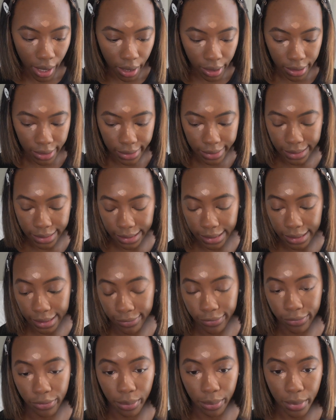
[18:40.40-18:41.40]
Because
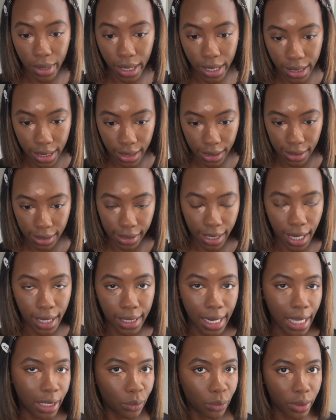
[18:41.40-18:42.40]
for me, this is kind of
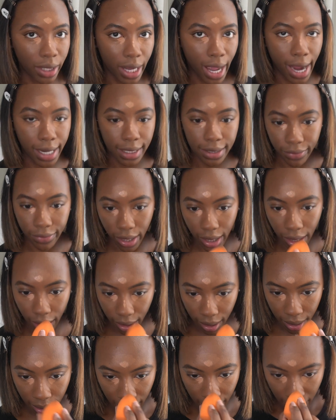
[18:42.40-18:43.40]
like
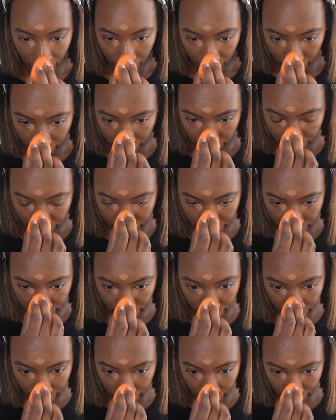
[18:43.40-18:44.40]
reactivating the
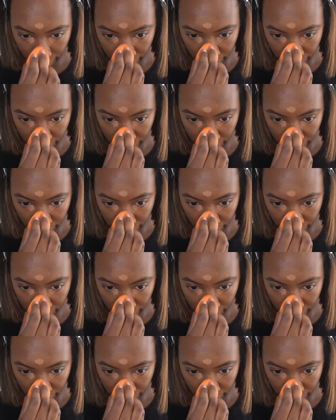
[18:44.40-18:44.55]
concealer.